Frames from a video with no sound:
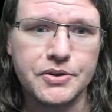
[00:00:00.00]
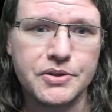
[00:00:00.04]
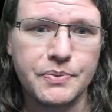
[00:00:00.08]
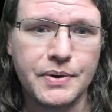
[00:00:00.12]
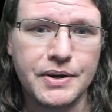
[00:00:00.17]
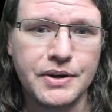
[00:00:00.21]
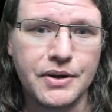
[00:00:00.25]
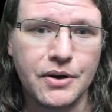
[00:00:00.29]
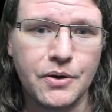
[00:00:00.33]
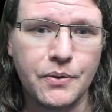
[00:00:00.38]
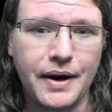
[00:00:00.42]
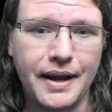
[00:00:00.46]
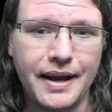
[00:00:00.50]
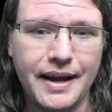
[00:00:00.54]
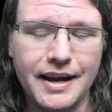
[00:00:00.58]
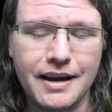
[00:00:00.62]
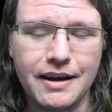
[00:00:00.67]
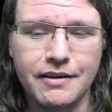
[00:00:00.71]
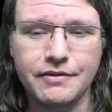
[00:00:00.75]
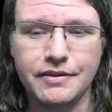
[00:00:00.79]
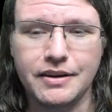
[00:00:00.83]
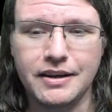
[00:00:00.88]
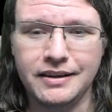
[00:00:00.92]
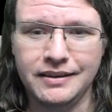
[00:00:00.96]
we don't
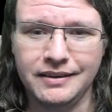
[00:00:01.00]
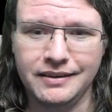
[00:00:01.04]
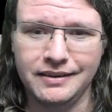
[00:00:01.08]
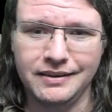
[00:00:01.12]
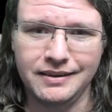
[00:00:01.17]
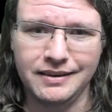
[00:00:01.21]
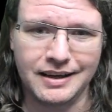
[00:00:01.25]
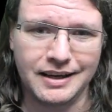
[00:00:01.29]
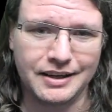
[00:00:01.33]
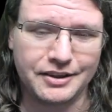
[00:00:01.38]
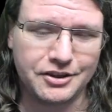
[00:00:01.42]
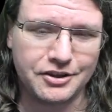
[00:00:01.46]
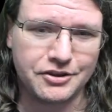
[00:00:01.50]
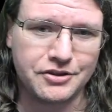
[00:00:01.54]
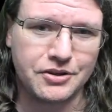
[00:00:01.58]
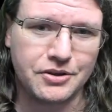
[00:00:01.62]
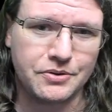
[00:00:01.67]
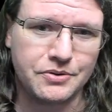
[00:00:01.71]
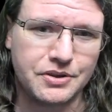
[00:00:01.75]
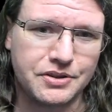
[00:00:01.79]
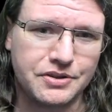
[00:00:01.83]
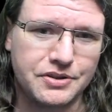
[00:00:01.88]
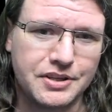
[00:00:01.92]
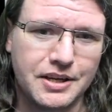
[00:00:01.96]
have a lot to show
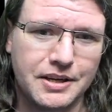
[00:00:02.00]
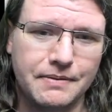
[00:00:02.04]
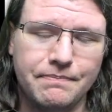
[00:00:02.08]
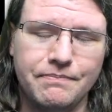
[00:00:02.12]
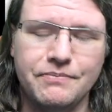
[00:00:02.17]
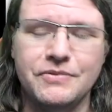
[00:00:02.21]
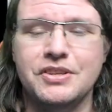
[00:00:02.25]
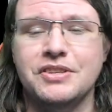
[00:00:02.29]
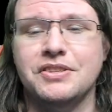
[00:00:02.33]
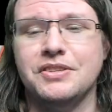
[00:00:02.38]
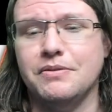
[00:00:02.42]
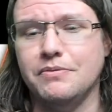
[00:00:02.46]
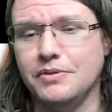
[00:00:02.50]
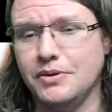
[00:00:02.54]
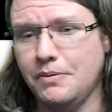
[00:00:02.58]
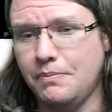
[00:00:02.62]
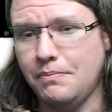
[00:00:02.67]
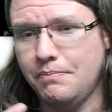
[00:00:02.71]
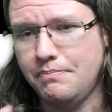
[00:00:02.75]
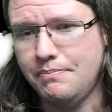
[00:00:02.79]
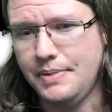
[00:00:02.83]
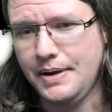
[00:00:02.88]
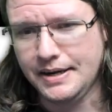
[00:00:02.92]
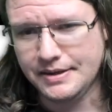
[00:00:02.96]
just yet. Just a real
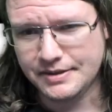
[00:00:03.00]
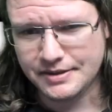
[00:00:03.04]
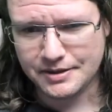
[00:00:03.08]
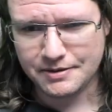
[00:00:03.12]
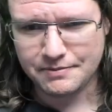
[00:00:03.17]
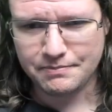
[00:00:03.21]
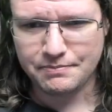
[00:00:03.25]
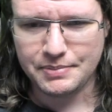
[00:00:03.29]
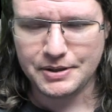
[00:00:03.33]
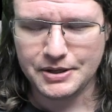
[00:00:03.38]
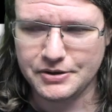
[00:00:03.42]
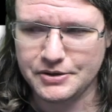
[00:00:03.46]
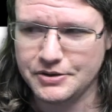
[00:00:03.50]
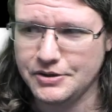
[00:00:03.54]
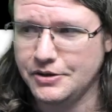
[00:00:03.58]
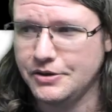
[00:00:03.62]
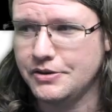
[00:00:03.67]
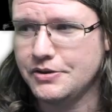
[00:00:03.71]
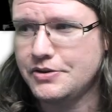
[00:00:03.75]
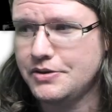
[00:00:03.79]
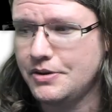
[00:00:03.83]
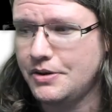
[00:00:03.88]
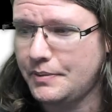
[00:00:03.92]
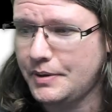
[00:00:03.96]
basic picture,
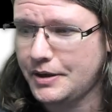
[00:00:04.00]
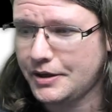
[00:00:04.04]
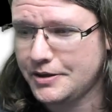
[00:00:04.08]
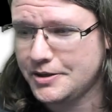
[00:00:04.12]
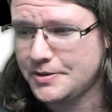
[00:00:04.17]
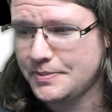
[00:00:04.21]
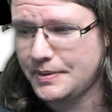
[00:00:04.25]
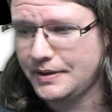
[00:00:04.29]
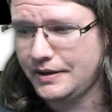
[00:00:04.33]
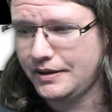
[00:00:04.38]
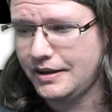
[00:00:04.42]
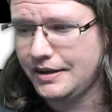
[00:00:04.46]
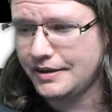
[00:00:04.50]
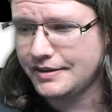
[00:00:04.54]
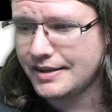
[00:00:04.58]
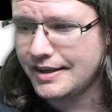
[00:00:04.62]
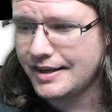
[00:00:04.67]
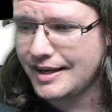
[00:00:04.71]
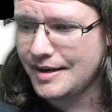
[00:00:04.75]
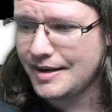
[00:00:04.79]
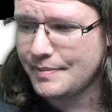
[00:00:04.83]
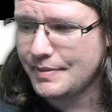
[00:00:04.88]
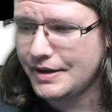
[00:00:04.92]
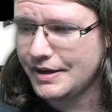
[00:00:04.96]
so I'm not going to spend a lot of
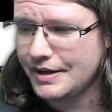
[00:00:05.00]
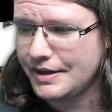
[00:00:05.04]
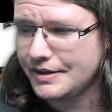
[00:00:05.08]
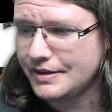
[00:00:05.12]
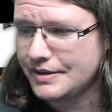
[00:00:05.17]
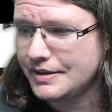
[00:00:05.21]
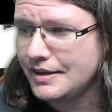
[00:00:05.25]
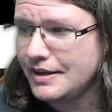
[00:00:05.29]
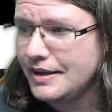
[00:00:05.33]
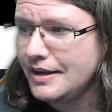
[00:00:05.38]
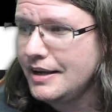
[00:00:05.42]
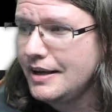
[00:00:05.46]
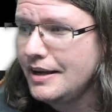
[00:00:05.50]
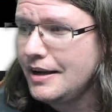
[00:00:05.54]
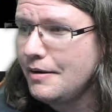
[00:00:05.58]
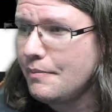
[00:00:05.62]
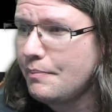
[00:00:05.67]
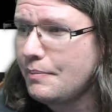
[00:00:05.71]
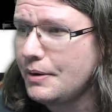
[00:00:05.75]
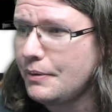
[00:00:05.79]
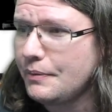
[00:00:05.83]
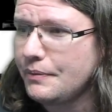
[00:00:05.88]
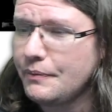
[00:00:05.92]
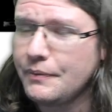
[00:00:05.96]
time on it.
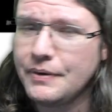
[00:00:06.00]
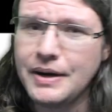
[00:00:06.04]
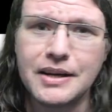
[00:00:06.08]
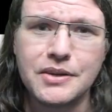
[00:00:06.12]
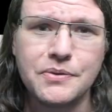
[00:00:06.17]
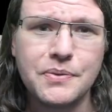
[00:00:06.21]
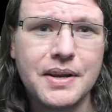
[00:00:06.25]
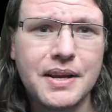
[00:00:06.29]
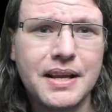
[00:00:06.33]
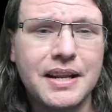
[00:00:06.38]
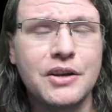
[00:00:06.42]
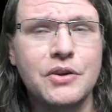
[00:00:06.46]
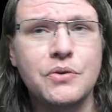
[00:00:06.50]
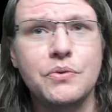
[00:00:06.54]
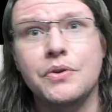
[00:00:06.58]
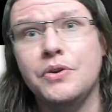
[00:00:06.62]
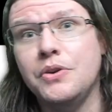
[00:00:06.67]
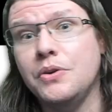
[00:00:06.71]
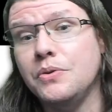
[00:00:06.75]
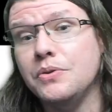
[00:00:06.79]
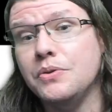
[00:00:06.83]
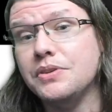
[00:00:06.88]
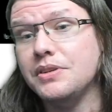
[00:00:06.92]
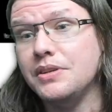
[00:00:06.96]
But next we get into a new
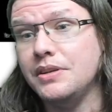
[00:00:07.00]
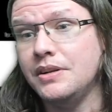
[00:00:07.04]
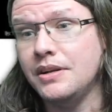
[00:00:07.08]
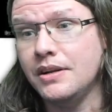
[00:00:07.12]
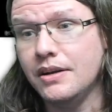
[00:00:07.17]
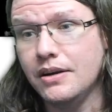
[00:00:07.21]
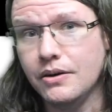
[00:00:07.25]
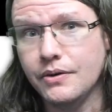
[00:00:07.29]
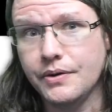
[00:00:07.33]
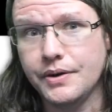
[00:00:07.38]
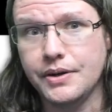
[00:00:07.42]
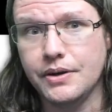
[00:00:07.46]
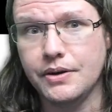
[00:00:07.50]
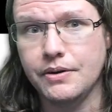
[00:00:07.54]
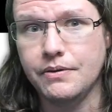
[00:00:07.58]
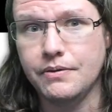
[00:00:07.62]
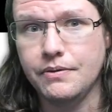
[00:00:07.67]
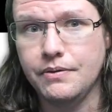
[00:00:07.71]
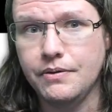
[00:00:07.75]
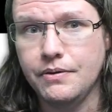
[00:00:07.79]
scenario,